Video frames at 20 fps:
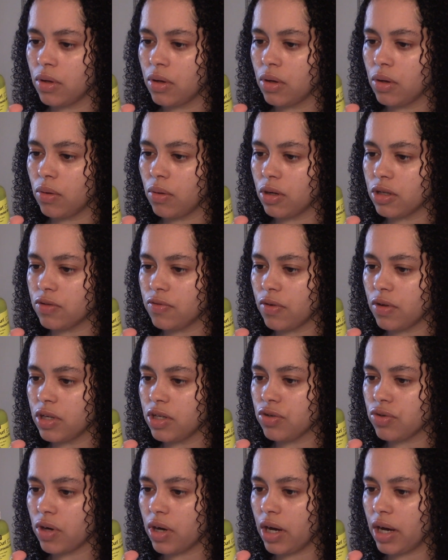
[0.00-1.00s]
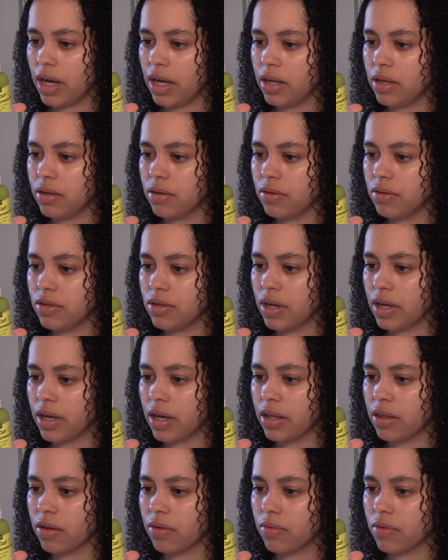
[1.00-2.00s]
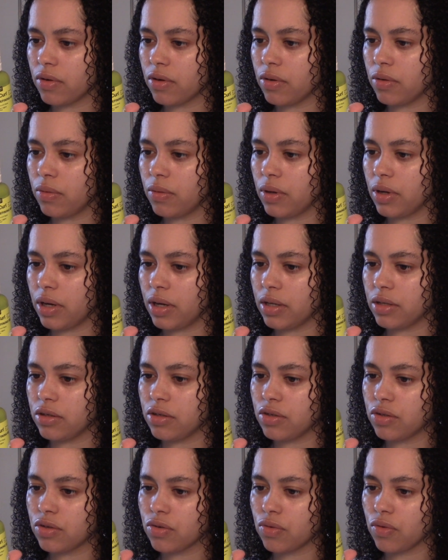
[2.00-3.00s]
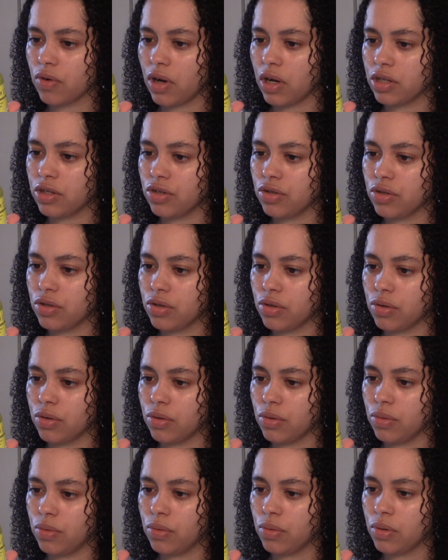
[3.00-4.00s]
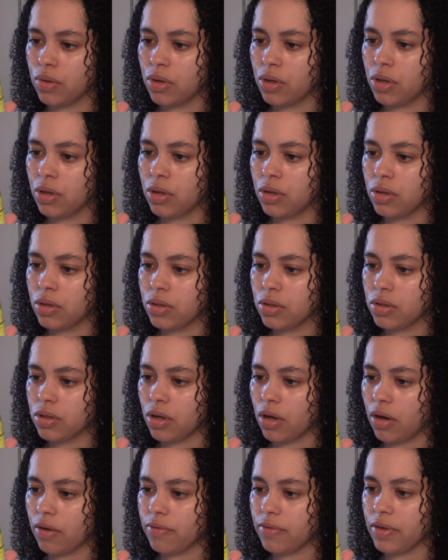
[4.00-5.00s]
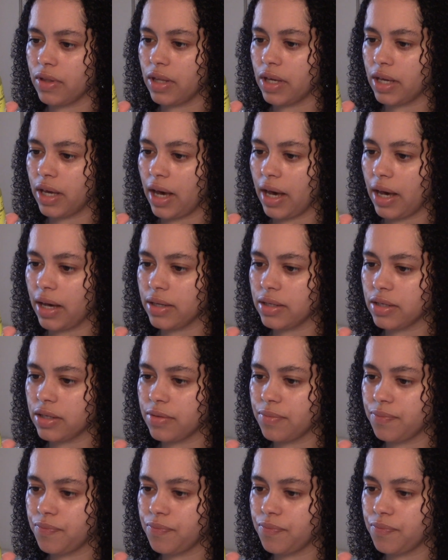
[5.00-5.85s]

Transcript: Once fully dry, shake at the root and scrunch to soften the cast.